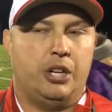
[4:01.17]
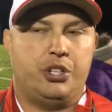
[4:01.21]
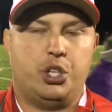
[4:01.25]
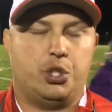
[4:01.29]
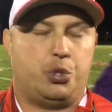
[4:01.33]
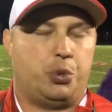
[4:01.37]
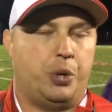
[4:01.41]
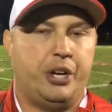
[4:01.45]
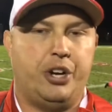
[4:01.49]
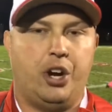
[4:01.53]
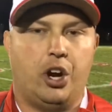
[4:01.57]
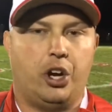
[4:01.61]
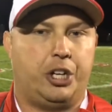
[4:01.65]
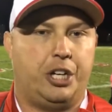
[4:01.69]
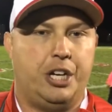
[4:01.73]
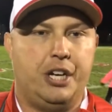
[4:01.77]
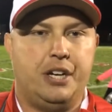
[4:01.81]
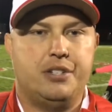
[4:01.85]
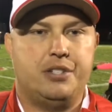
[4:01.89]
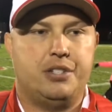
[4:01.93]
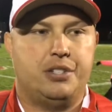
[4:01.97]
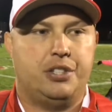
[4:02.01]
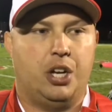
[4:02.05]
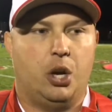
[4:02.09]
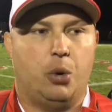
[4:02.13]
Just reading our
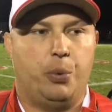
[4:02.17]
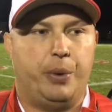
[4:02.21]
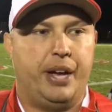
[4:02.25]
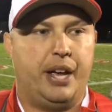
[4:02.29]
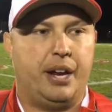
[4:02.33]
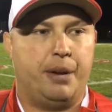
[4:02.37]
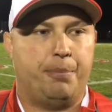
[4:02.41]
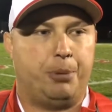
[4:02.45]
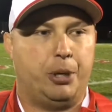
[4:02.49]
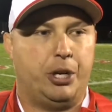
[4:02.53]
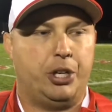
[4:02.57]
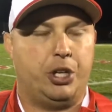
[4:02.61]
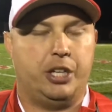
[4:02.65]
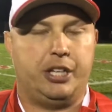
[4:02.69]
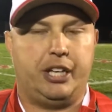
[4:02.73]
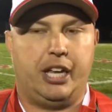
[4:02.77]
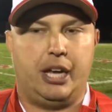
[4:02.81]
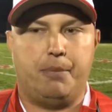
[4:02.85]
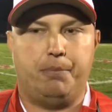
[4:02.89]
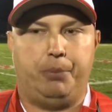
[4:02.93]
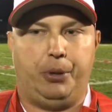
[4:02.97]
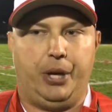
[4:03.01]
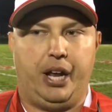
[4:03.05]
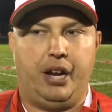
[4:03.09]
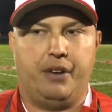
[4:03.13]
keys. You know, we had a pretty good
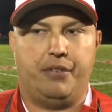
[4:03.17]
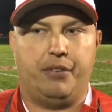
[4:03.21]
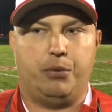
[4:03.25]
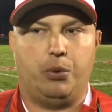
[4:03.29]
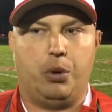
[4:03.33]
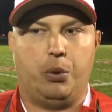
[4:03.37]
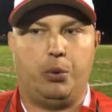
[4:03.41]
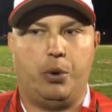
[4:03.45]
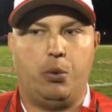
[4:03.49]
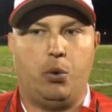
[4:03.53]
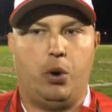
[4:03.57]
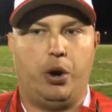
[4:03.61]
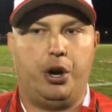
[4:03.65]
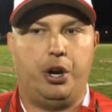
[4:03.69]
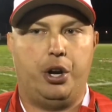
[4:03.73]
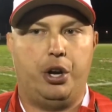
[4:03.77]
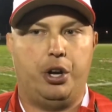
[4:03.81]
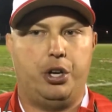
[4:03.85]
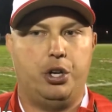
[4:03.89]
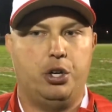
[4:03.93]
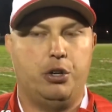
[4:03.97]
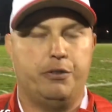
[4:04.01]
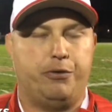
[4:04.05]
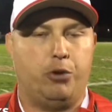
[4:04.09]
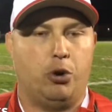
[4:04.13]
game plan of what we wanted to
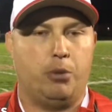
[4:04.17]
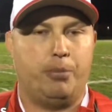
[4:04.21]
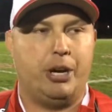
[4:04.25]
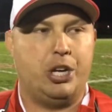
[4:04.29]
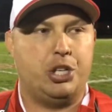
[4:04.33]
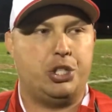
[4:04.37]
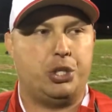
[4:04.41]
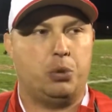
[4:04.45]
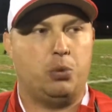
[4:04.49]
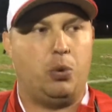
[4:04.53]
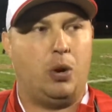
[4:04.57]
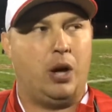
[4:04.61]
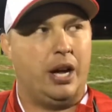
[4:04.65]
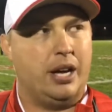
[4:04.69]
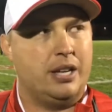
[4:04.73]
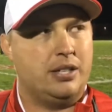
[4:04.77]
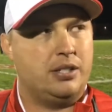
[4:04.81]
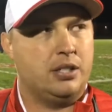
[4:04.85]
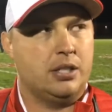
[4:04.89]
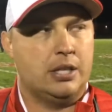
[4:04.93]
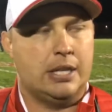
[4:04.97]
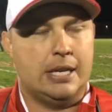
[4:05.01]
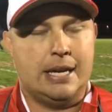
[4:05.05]
do formation-wise.